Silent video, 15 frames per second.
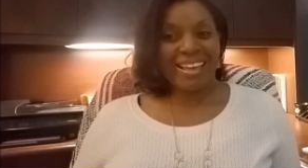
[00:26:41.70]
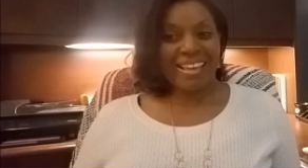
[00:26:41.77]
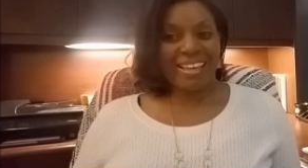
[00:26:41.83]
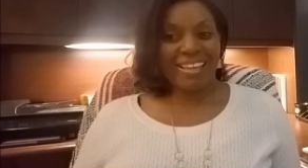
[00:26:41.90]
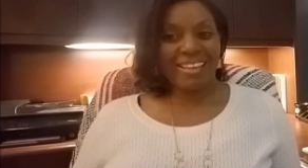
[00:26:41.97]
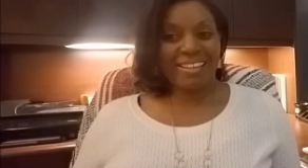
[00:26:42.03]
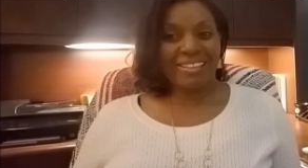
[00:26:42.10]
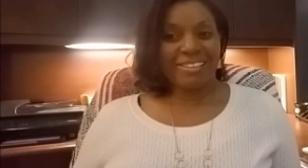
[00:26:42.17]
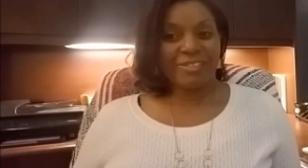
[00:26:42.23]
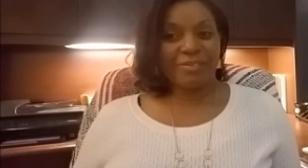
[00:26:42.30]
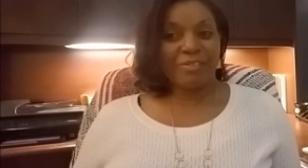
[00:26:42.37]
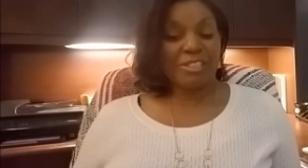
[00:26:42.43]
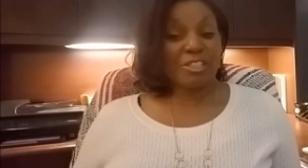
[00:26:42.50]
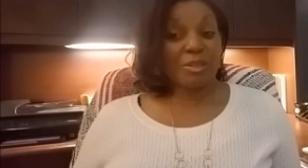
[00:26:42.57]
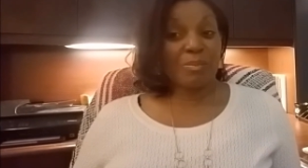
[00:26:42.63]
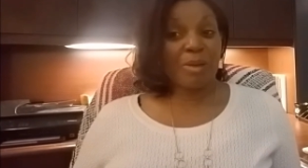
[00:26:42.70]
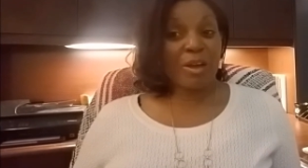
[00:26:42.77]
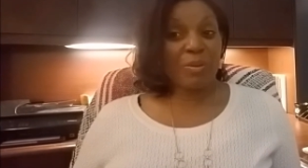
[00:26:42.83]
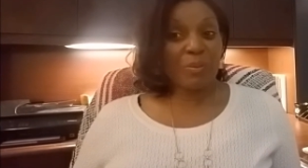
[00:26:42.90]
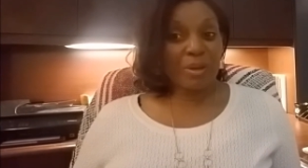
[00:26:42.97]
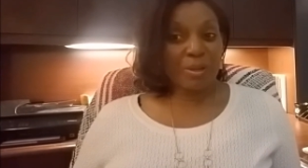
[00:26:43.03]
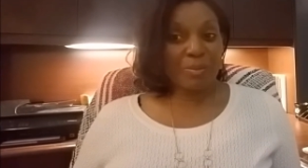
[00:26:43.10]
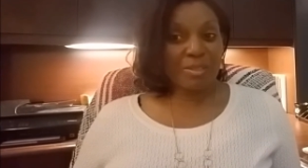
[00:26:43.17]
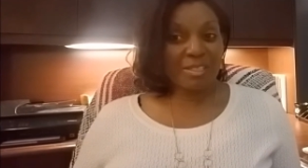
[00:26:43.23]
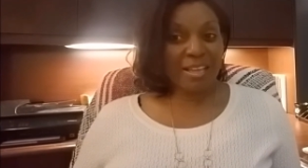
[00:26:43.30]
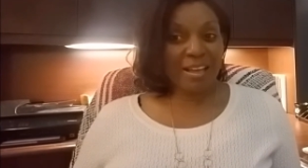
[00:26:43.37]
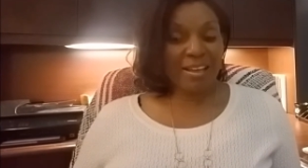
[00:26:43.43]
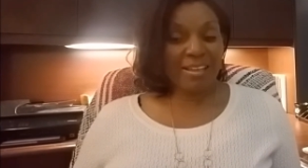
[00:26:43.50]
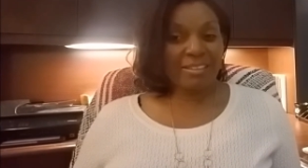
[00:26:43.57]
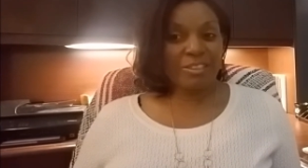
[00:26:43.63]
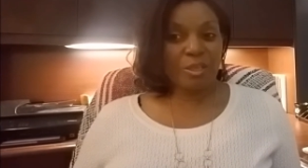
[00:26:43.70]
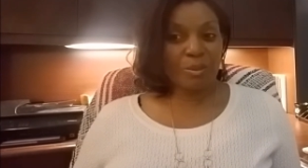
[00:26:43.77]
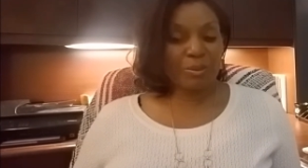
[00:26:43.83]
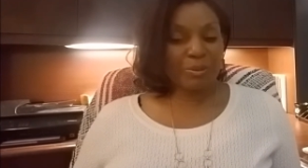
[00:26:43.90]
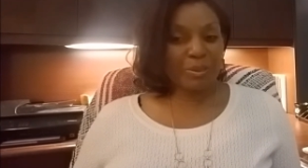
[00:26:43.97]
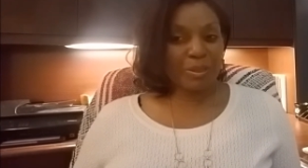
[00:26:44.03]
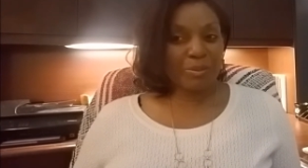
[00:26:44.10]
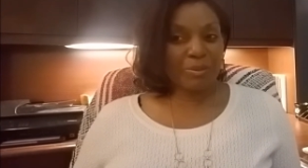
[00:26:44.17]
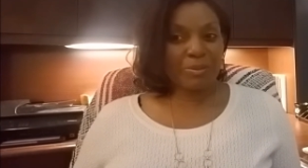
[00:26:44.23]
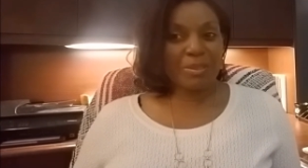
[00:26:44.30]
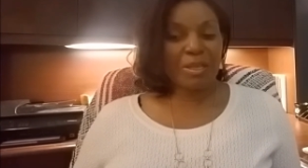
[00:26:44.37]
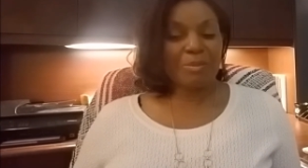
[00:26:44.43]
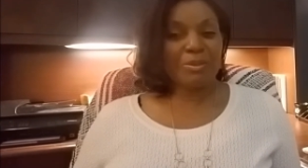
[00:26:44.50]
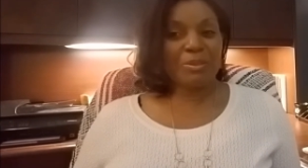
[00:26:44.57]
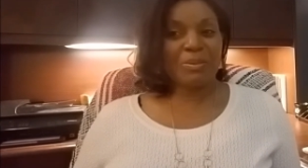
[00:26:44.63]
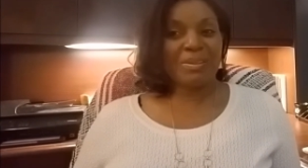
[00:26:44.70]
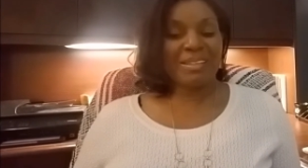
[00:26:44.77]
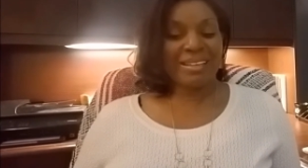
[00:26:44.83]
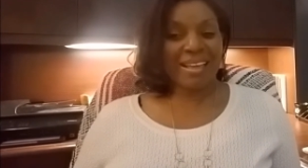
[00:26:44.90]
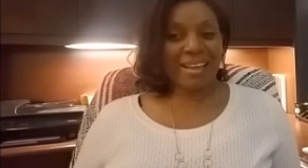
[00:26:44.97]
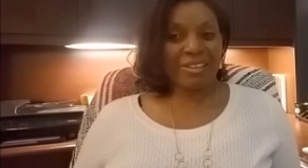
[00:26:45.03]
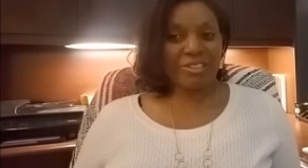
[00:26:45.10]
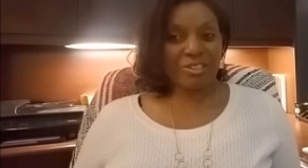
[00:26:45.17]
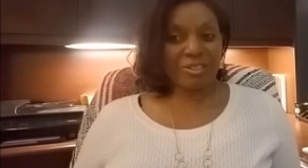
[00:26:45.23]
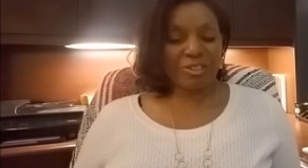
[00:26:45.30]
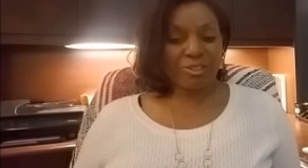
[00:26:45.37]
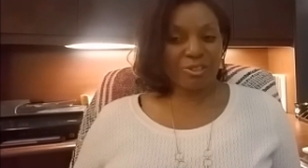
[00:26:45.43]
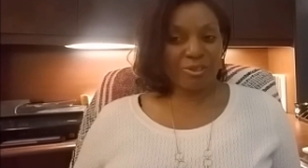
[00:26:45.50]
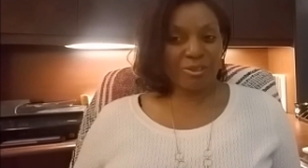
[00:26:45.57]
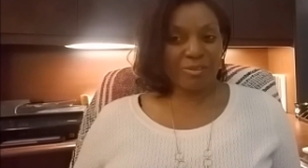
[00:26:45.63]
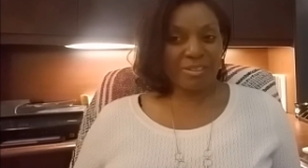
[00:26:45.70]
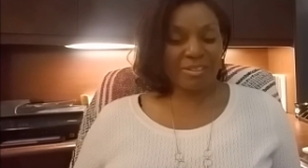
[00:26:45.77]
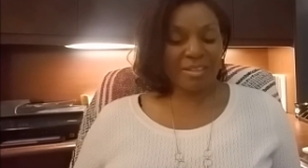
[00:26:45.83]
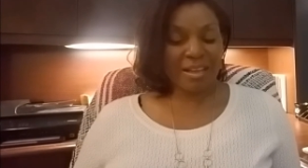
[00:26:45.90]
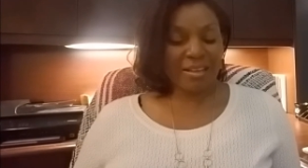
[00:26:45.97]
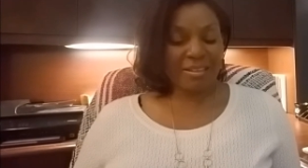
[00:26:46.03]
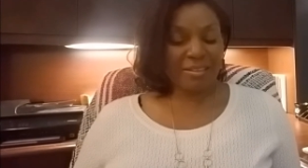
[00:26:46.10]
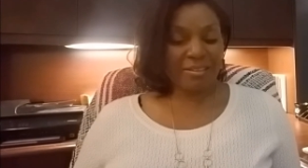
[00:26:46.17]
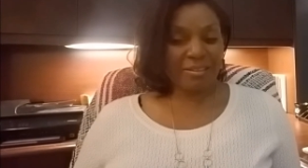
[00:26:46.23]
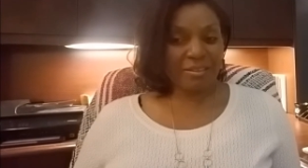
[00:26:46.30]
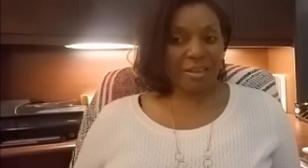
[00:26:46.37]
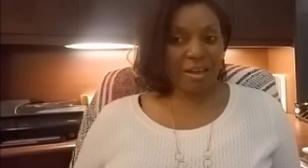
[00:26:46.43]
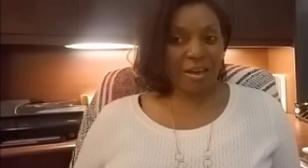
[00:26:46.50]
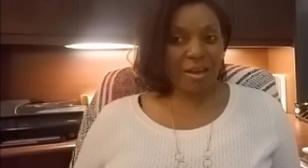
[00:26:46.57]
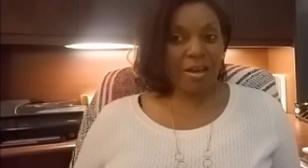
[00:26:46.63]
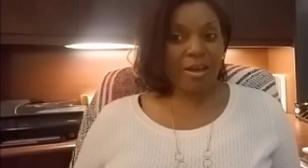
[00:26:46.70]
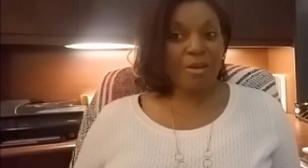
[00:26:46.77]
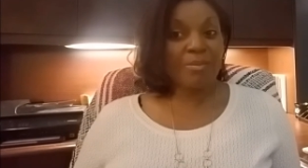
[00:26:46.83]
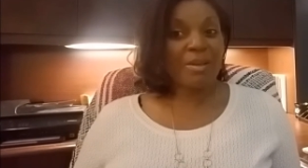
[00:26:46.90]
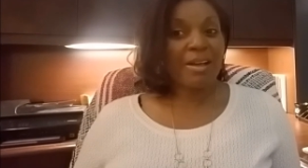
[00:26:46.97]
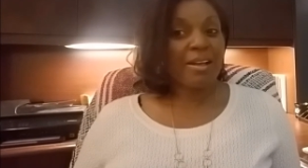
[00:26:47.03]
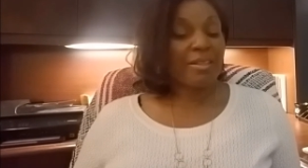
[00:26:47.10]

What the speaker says: And visit my website, www.thecounselingservice.com.